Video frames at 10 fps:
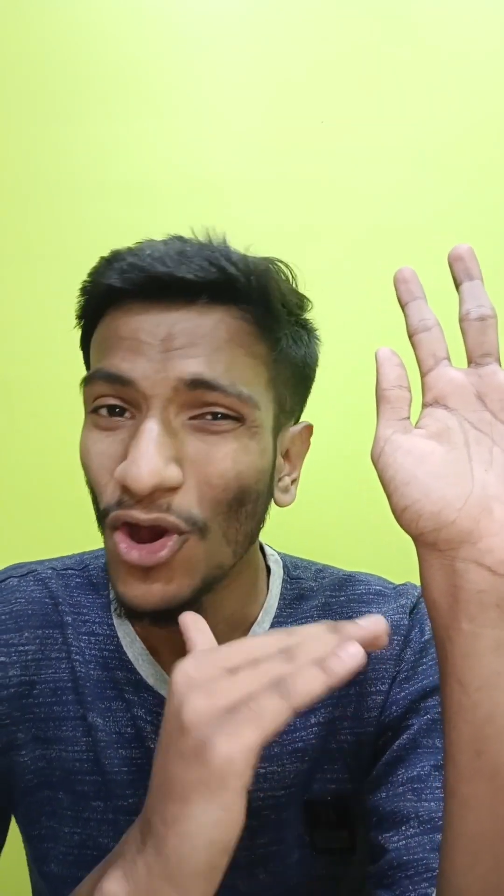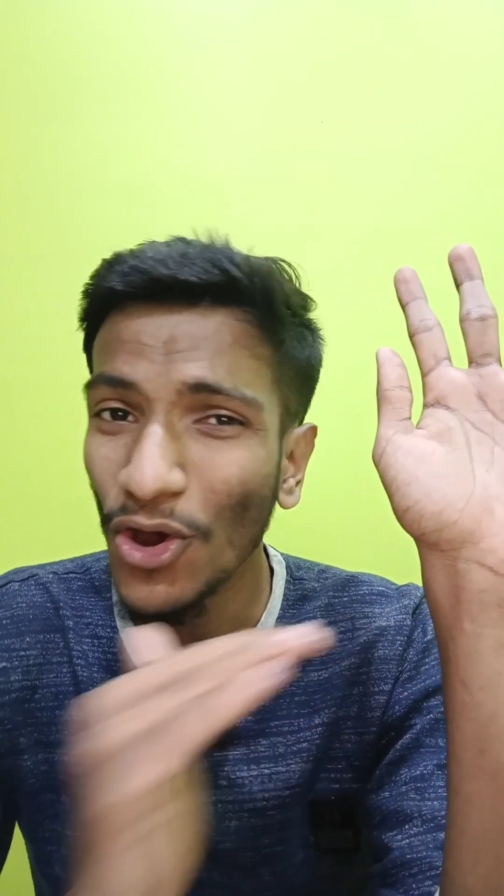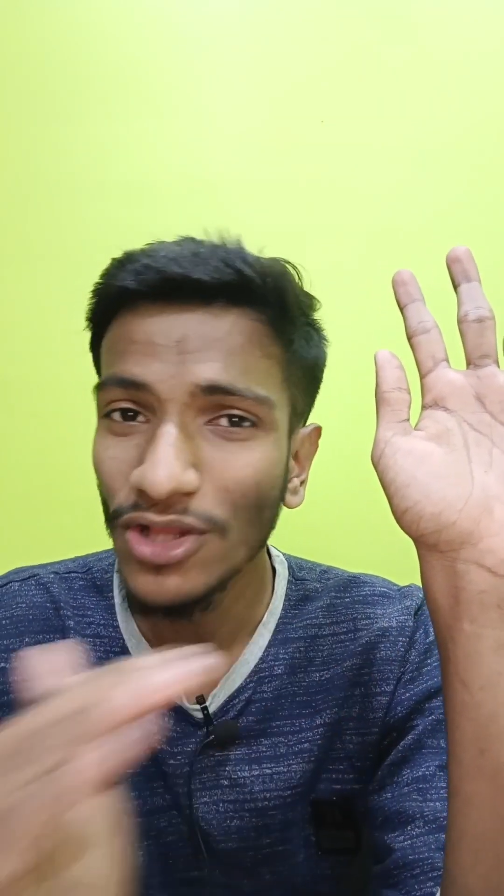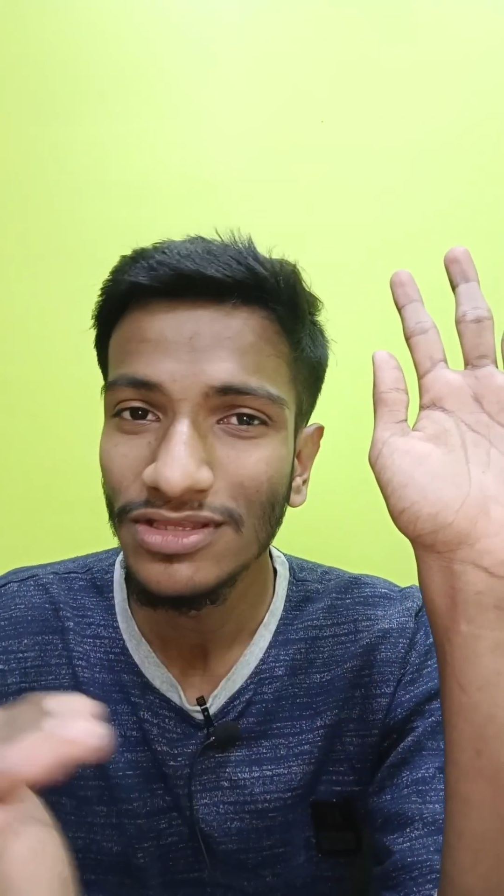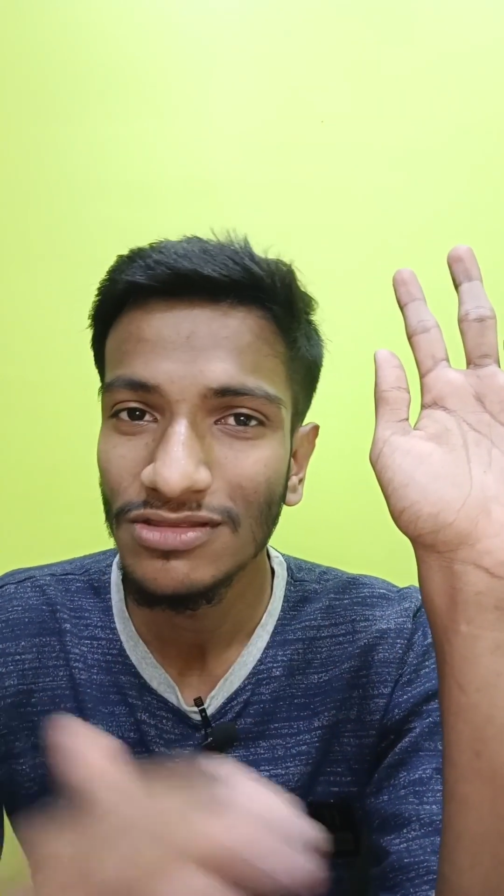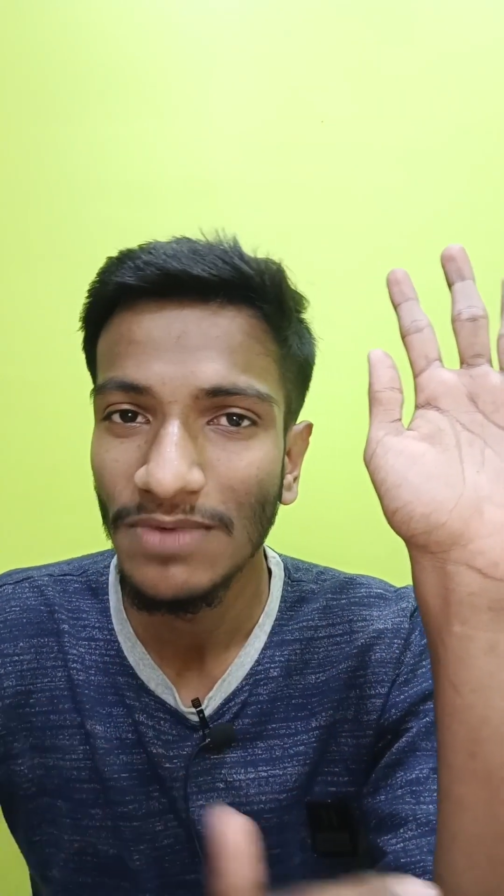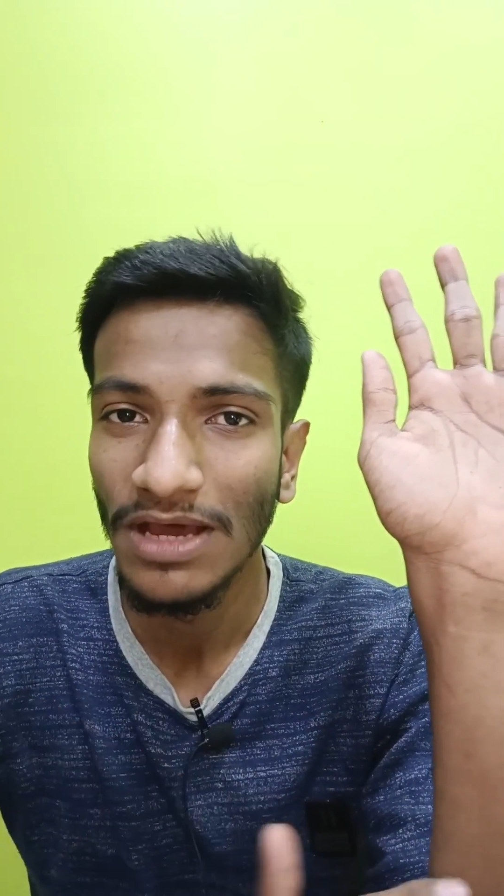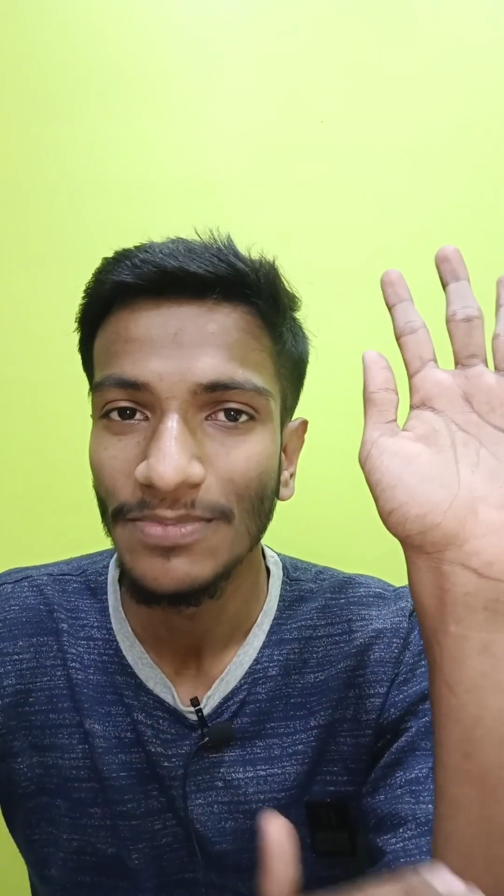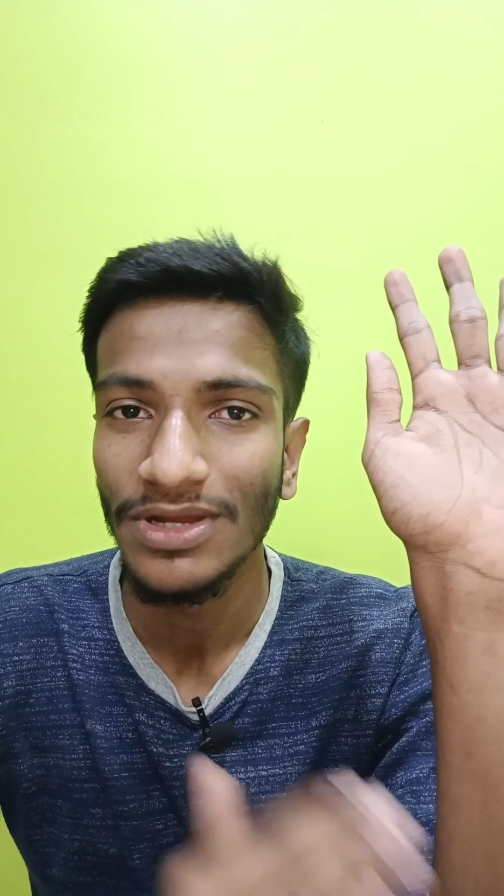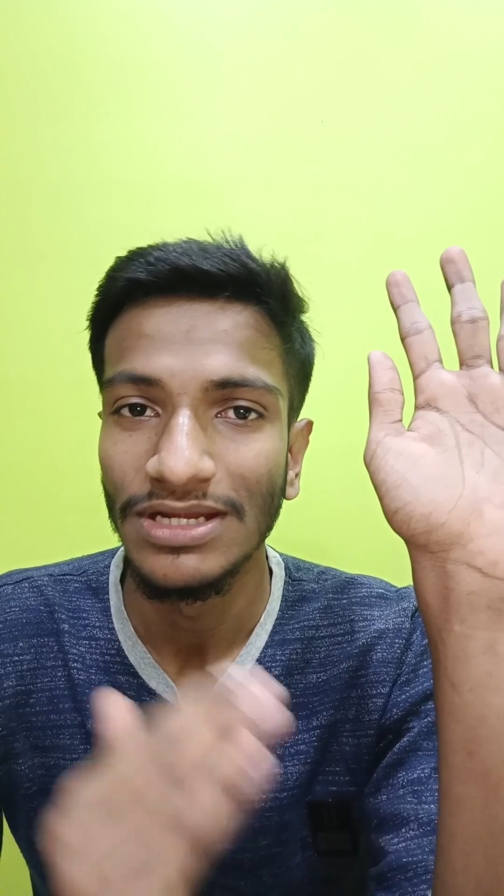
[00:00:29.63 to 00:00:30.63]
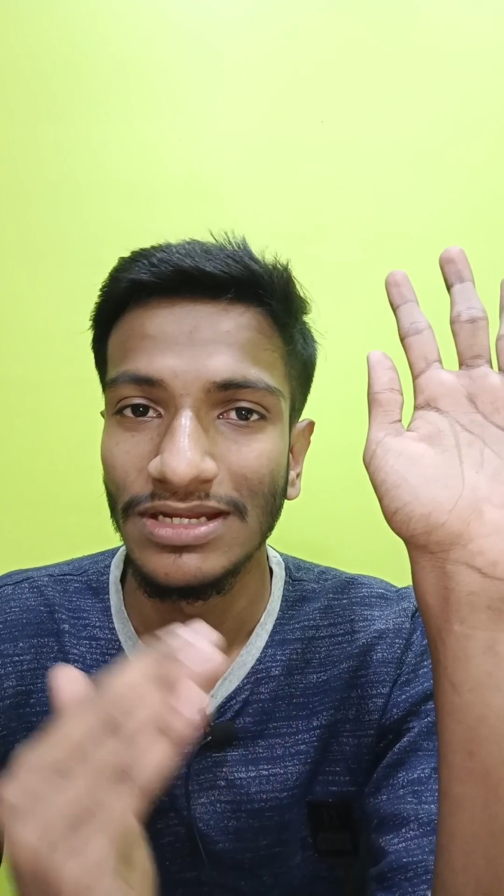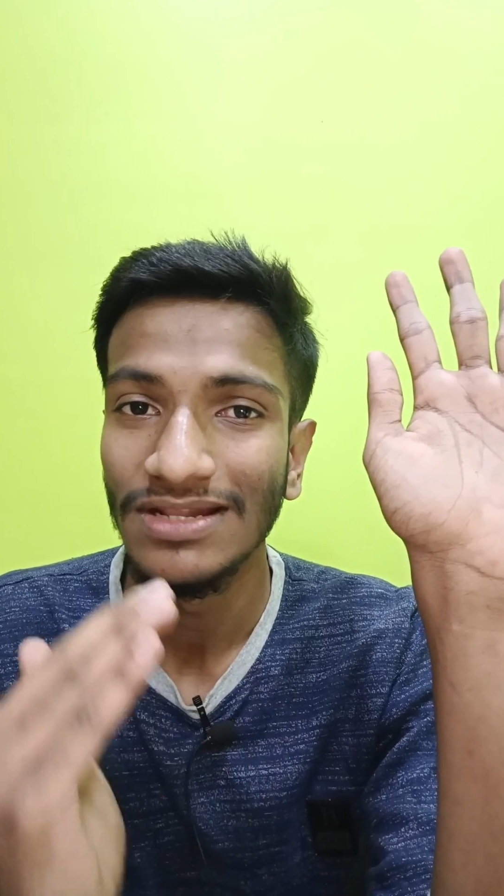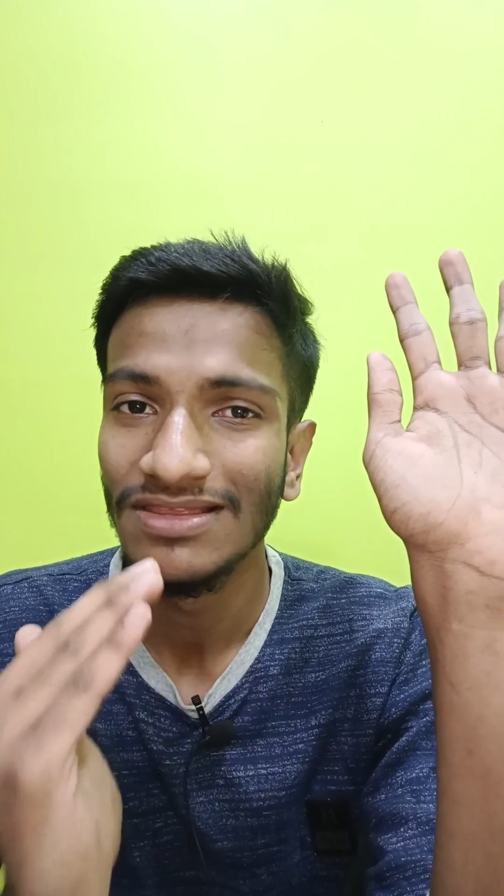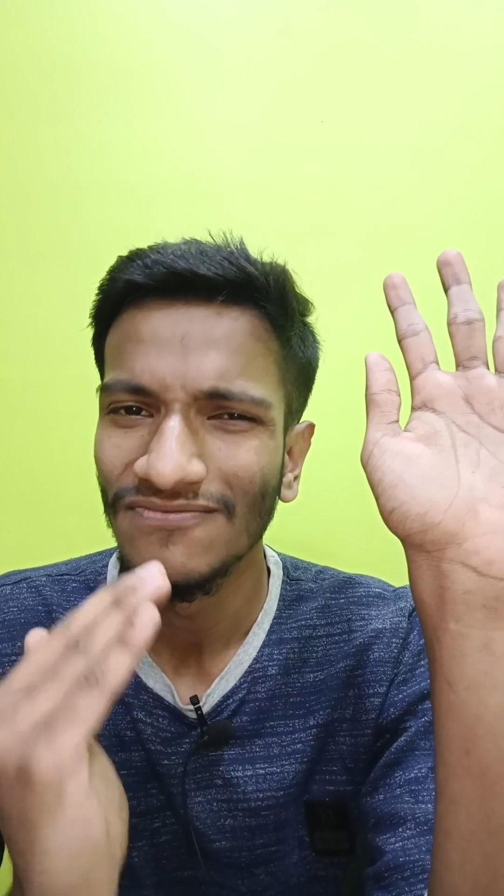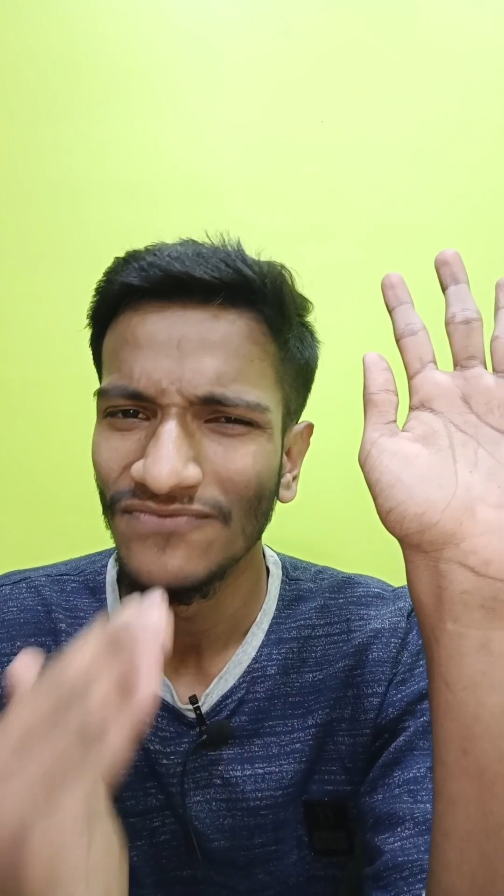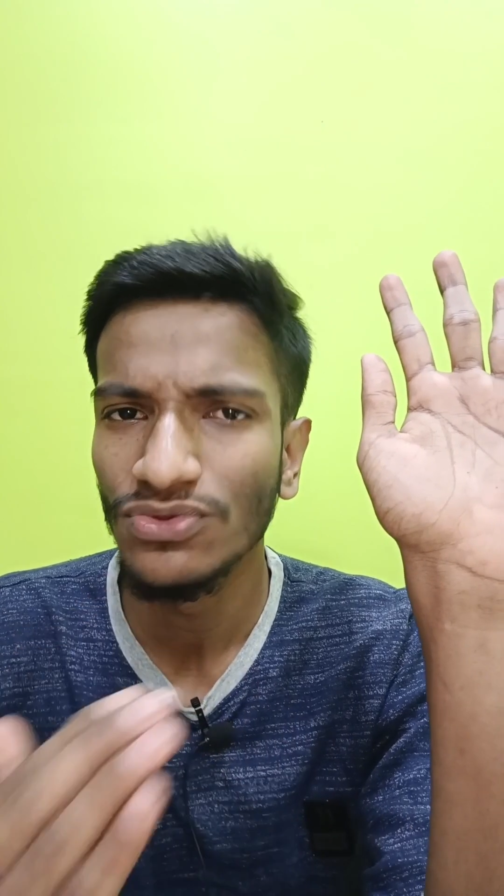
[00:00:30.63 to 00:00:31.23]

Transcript: All these balm contain